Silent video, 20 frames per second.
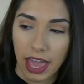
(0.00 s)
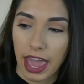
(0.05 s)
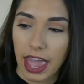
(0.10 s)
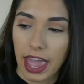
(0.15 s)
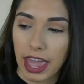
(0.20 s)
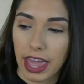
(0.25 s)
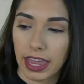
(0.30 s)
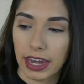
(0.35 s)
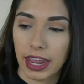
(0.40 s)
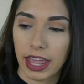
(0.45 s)

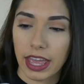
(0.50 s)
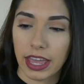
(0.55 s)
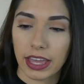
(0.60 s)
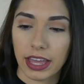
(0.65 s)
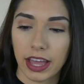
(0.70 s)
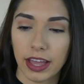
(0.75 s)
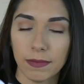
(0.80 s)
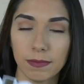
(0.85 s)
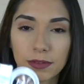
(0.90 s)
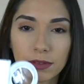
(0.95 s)
And it
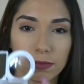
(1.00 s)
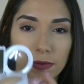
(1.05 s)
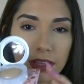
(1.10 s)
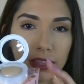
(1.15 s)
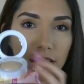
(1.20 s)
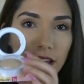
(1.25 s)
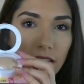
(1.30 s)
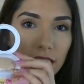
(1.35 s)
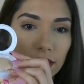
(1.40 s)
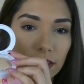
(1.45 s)
comes
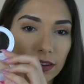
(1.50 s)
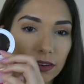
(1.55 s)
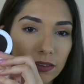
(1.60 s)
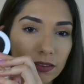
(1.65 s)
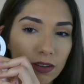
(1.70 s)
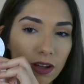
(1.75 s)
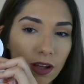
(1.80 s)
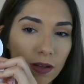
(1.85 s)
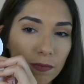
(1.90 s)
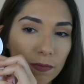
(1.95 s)
with a little
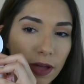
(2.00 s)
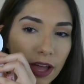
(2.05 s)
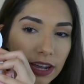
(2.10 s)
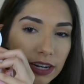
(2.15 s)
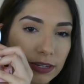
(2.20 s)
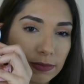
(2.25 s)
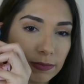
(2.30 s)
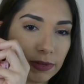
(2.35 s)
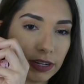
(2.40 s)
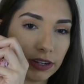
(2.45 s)

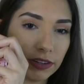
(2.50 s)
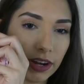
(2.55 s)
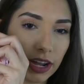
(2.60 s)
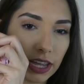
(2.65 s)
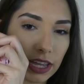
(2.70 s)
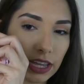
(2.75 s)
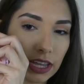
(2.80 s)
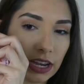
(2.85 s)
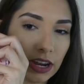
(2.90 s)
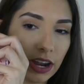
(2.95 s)
compact mirror
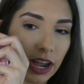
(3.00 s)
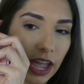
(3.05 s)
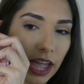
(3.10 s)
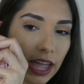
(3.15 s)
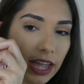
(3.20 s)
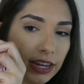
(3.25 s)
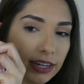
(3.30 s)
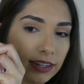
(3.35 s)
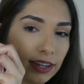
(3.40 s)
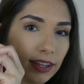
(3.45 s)
right here
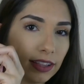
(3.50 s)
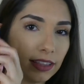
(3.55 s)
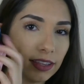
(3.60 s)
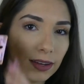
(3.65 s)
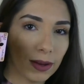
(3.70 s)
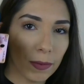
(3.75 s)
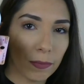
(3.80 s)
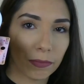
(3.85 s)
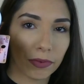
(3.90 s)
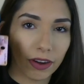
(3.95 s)
and a
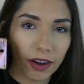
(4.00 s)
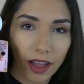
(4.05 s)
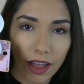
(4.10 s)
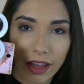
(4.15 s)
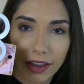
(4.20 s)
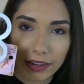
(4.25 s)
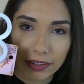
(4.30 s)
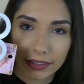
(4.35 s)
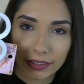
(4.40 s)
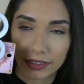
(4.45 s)
little
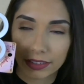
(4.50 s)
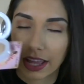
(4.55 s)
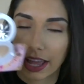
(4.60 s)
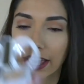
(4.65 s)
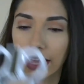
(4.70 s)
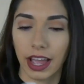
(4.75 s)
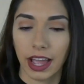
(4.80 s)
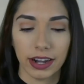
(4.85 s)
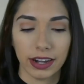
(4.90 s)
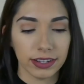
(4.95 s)
brush.
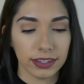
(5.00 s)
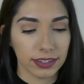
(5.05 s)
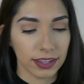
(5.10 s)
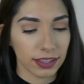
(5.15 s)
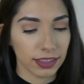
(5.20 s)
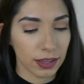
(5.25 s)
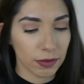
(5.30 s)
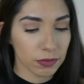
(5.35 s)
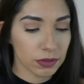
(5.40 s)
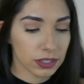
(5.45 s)
Like, I just
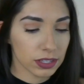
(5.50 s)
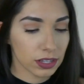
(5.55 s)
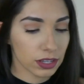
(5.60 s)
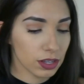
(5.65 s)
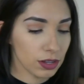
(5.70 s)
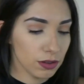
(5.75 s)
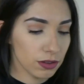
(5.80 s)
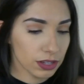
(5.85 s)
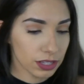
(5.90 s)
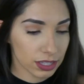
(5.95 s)
thought that was the
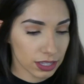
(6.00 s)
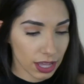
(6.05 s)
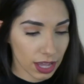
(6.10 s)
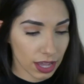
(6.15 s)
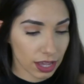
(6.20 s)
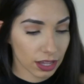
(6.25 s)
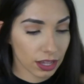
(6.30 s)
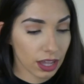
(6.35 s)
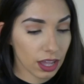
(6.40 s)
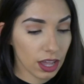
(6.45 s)
cutest
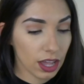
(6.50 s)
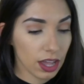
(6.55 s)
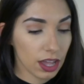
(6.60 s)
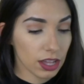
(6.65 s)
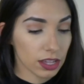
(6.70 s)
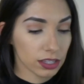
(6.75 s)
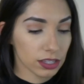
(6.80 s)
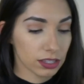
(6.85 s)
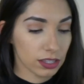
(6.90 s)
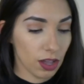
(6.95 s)
thing.
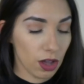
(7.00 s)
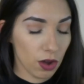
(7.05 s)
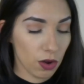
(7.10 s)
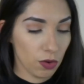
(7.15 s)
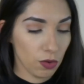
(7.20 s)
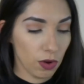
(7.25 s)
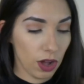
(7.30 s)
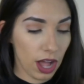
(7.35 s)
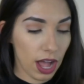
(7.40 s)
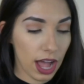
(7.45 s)

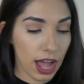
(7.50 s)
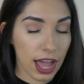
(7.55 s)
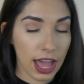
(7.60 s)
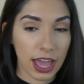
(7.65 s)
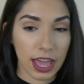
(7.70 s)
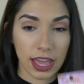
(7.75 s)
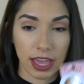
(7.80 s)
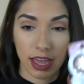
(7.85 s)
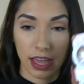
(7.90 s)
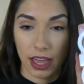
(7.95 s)
So
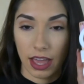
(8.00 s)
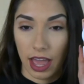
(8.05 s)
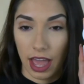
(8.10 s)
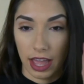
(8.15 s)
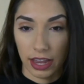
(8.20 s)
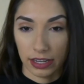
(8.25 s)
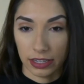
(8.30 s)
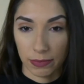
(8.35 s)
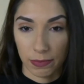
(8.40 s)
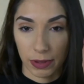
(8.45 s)
I
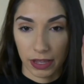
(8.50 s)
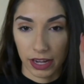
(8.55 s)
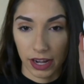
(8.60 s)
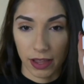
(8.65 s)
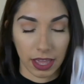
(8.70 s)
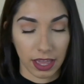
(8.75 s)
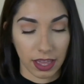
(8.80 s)
had to pick it up.